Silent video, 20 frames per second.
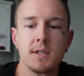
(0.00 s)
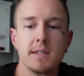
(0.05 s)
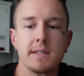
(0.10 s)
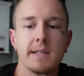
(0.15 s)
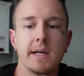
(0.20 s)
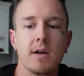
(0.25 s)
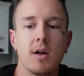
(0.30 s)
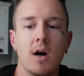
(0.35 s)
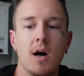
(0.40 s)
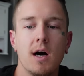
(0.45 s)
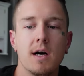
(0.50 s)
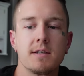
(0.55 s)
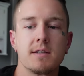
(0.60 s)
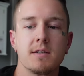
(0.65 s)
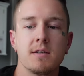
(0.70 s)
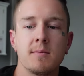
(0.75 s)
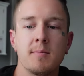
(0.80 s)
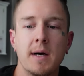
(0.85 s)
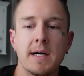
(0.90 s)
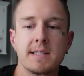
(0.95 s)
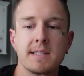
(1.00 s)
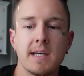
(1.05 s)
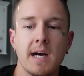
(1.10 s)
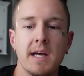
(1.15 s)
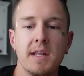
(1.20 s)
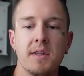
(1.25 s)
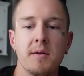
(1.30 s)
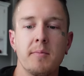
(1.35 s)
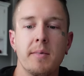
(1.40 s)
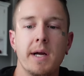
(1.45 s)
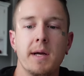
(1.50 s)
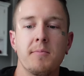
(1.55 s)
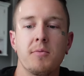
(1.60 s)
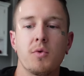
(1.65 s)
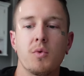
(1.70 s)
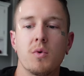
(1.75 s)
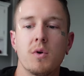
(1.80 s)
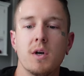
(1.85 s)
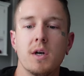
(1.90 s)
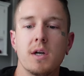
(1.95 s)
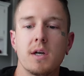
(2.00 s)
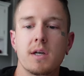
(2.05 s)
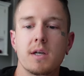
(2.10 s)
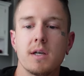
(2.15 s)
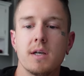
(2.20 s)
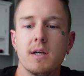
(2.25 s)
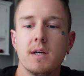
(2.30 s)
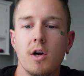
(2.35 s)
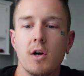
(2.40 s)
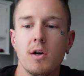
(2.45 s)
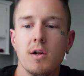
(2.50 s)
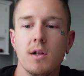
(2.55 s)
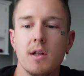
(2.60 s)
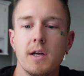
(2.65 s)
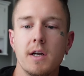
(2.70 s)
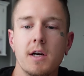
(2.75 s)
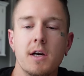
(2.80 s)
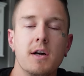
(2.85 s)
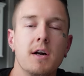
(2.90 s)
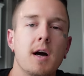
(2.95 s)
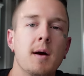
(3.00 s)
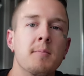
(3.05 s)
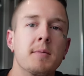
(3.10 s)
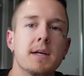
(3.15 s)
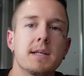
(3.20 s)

She said, awesome, I signed the paperwork earlier. I'm